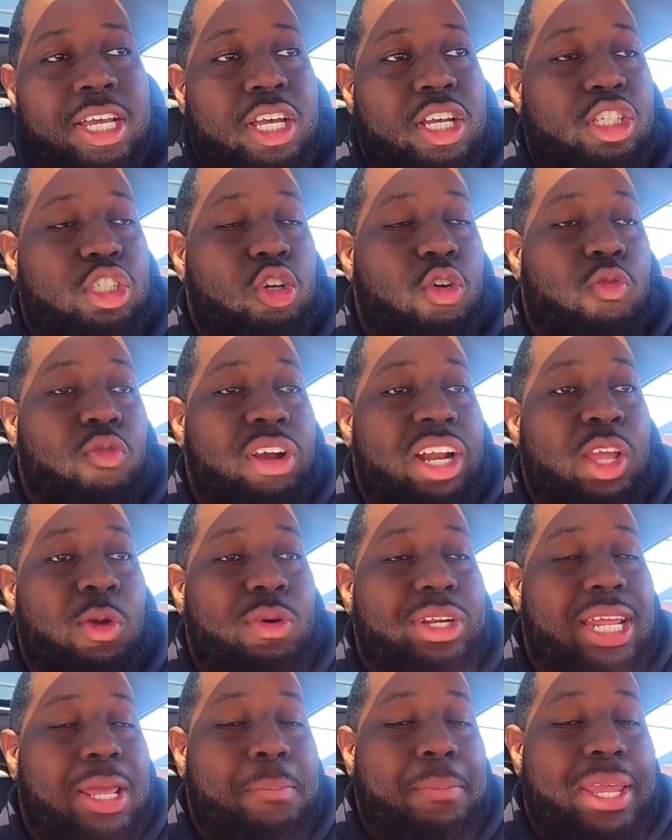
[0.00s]
So really
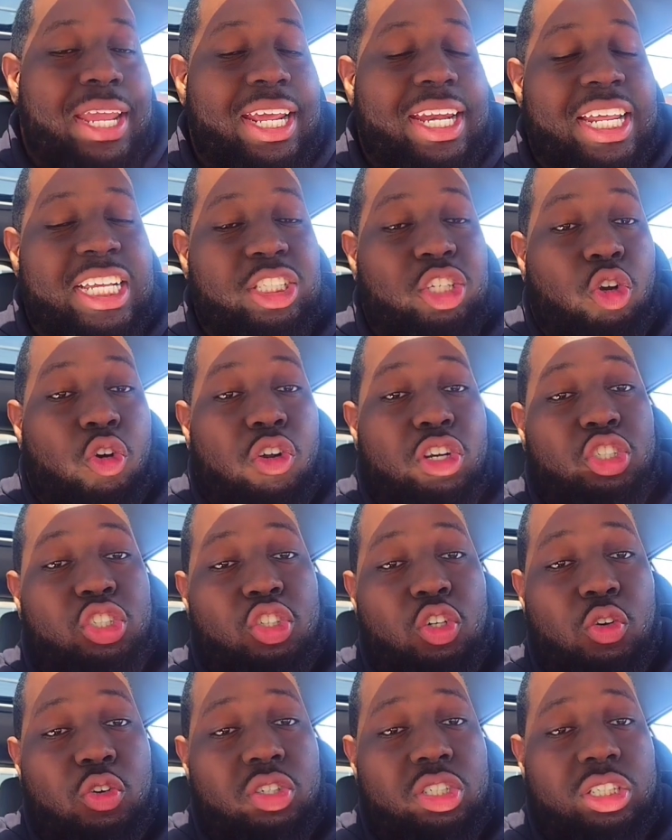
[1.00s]
what they mean is they're going
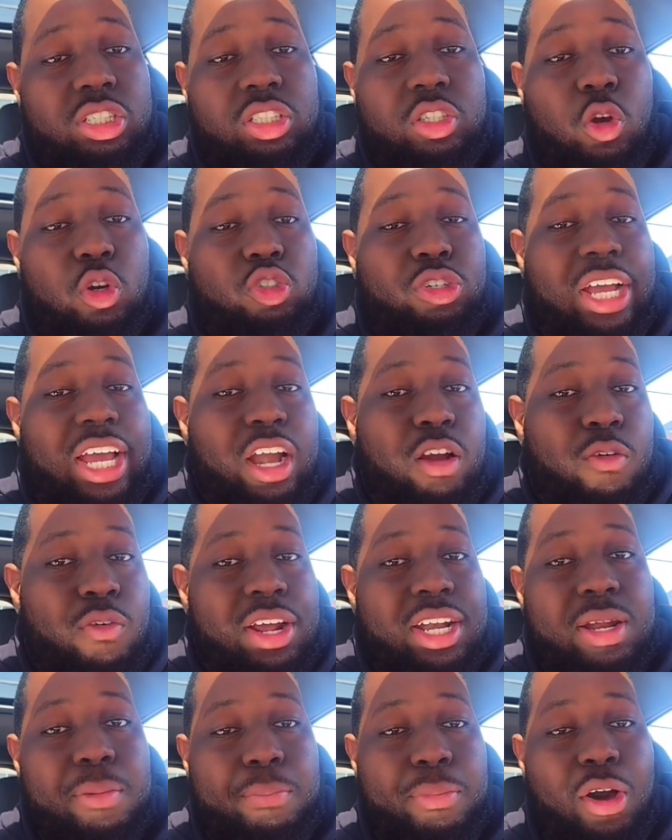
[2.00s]
to still try to
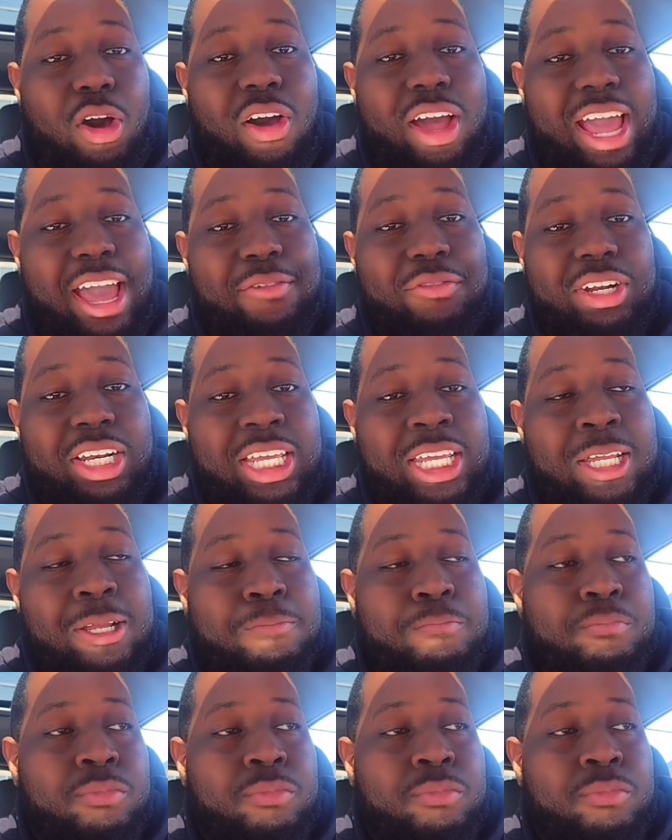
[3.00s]
run the ball heavily,